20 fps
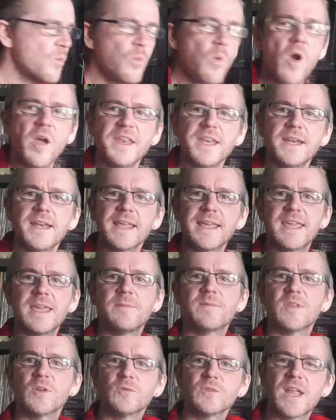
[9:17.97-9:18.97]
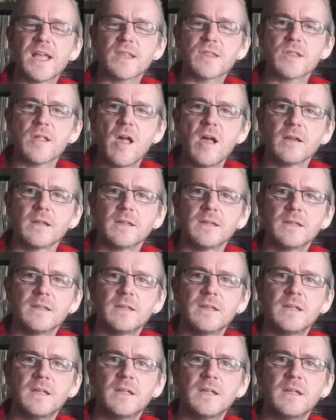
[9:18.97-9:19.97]
Why do they keep doing that song?
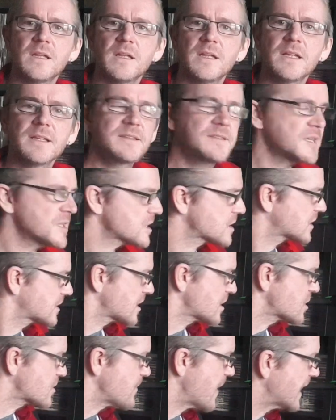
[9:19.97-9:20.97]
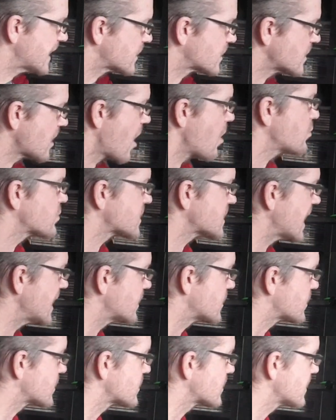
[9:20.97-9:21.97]
This makes no
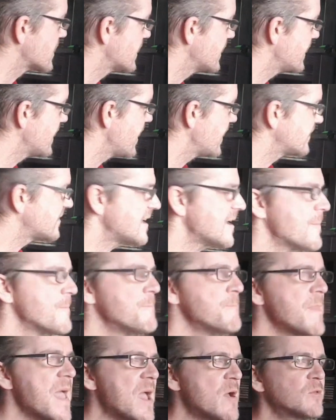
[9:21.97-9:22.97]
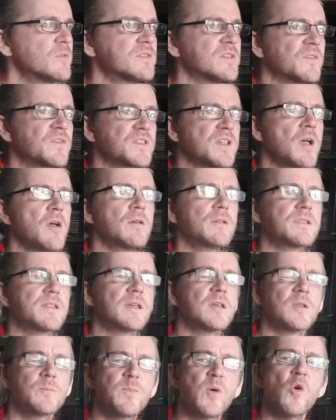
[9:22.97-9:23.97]
sense. The amount of songs
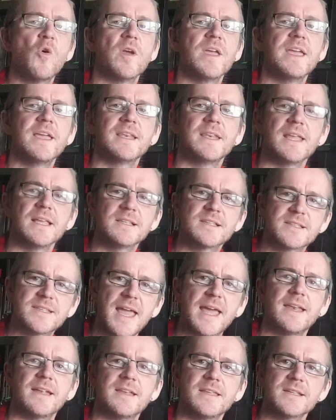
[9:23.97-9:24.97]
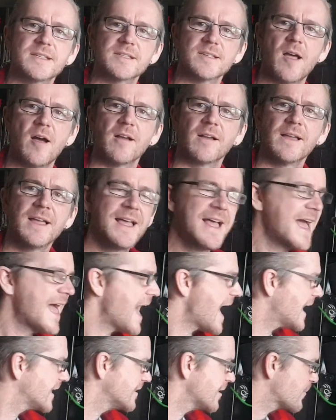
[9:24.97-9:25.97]
they could put in instead of this song,
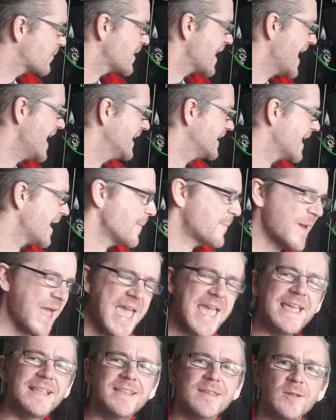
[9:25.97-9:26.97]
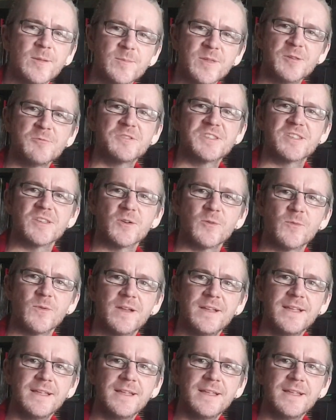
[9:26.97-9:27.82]
and they're playing A Pain That I'm Used To.